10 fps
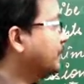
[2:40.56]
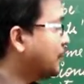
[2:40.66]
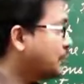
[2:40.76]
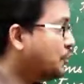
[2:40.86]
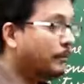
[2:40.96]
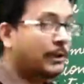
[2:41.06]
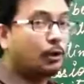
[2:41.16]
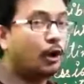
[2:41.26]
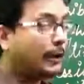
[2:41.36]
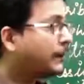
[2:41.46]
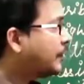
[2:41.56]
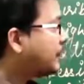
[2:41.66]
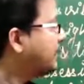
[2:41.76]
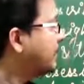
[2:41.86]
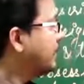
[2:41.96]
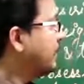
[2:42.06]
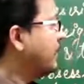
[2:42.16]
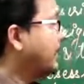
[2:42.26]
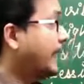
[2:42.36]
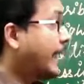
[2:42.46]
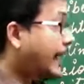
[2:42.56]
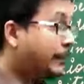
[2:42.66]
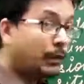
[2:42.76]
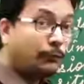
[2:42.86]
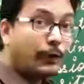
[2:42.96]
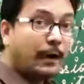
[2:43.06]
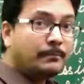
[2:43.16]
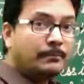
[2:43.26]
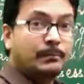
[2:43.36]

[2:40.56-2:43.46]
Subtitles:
the German Goddess, Animal Farm,